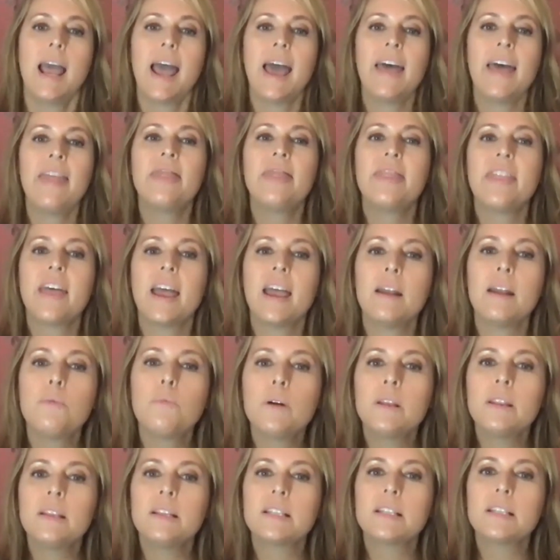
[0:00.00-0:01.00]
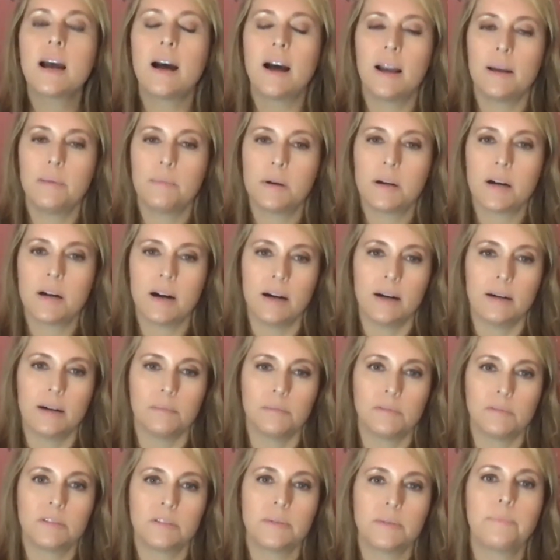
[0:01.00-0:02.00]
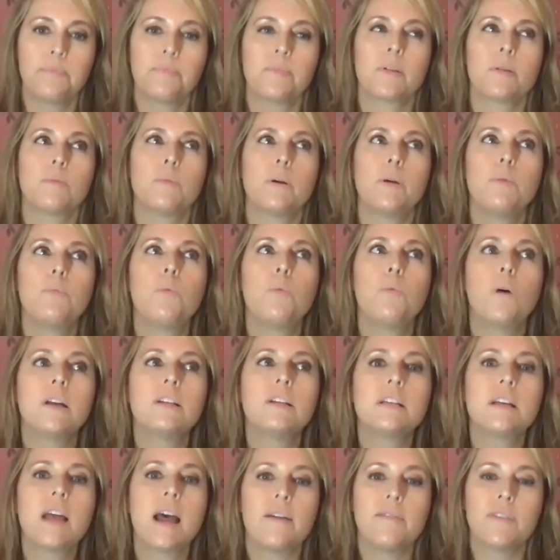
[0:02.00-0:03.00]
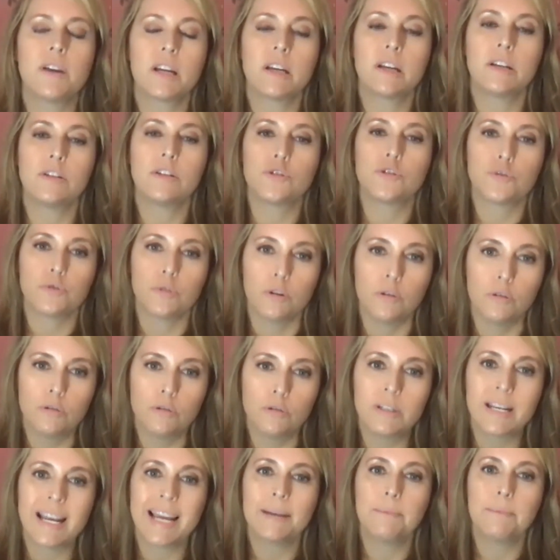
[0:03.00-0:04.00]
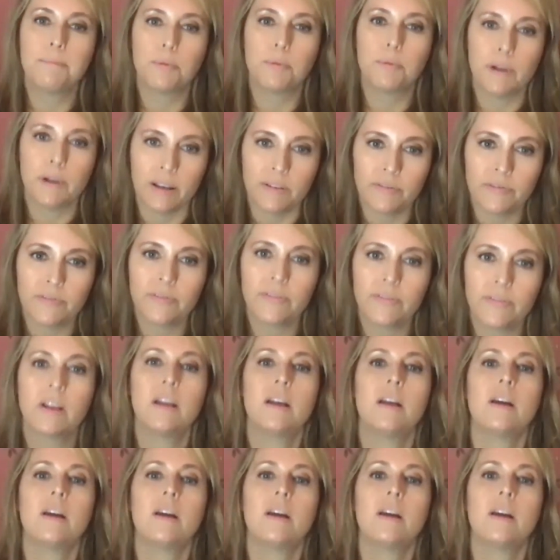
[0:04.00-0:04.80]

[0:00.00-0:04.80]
And then when the time comes, we want to have it controlled and brief.